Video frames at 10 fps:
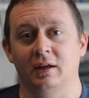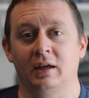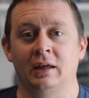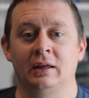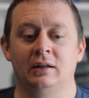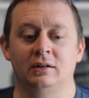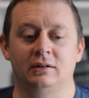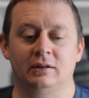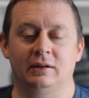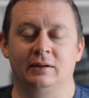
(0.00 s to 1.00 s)

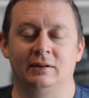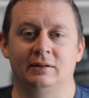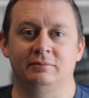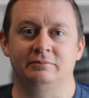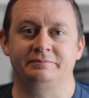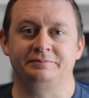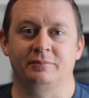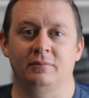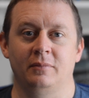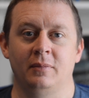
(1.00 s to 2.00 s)
And um,
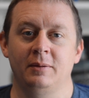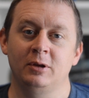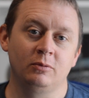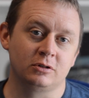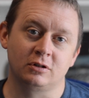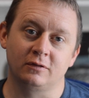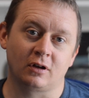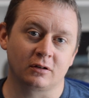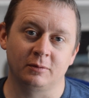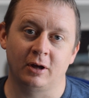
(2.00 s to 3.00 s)
maybe we should have
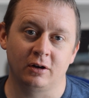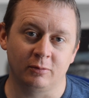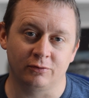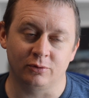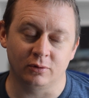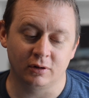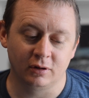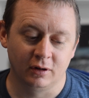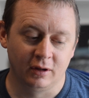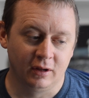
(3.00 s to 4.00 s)
talked about it
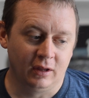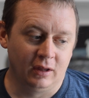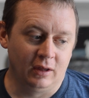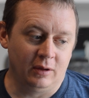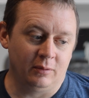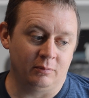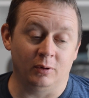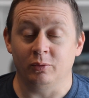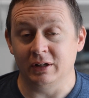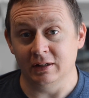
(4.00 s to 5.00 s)
before,
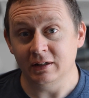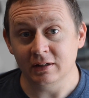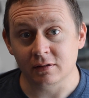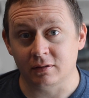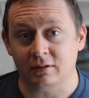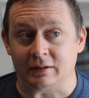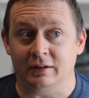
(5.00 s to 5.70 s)
but we didn't.